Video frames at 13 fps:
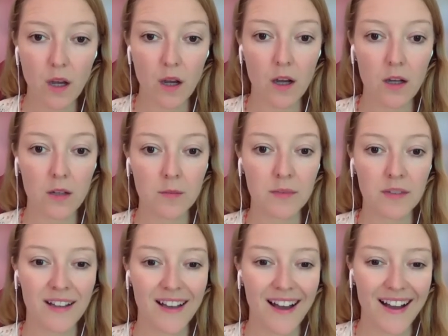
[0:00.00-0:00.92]

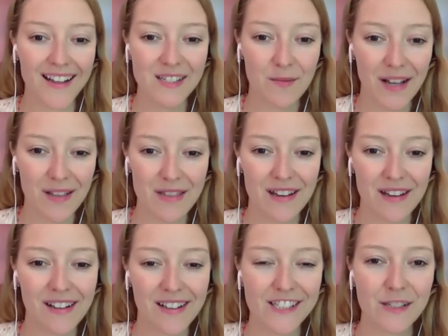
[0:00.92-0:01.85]
Hi
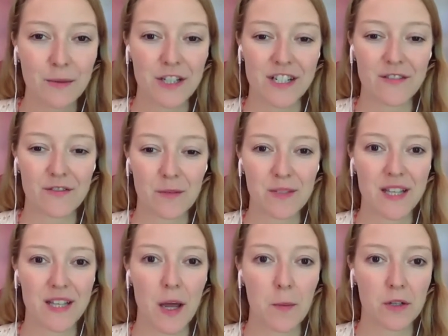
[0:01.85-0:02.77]
Samantha, she's watching from
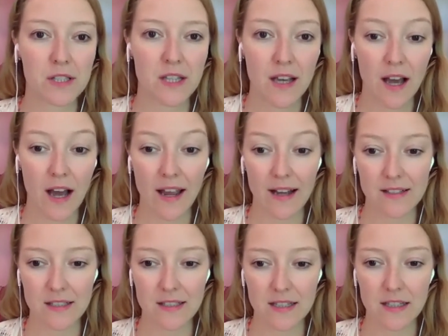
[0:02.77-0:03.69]
Cyprus. I
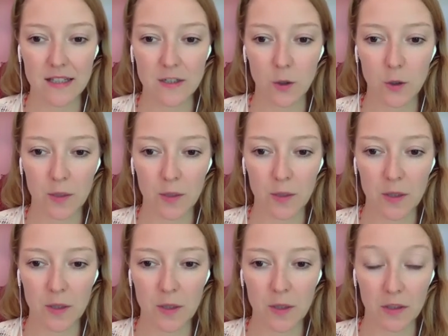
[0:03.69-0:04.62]
accidentally told people the
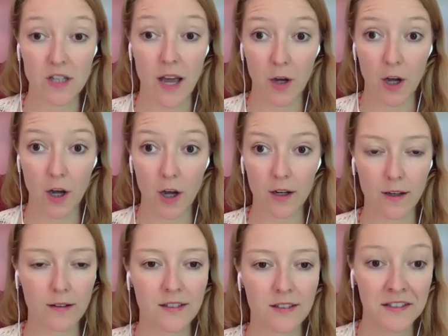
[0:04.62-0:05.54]
wrong time
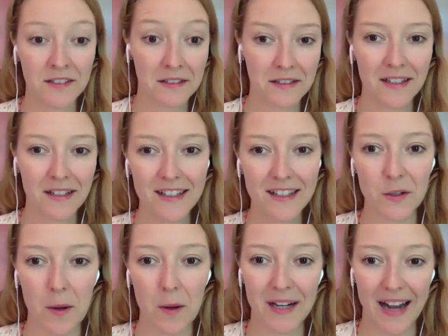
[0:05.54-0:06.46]
earlier, so
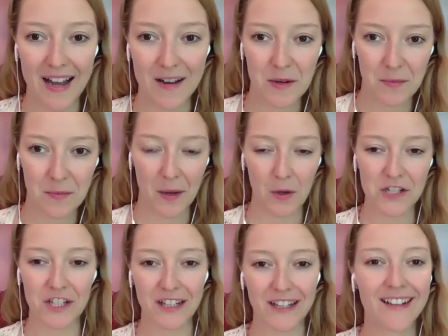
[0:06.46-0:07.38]
I'm glad people are
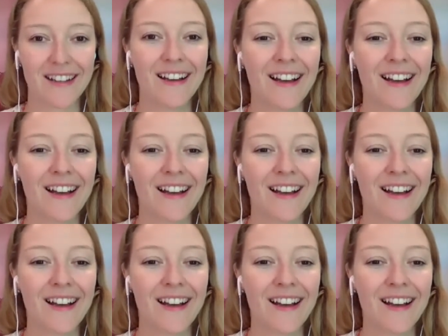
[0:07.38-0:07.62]
watching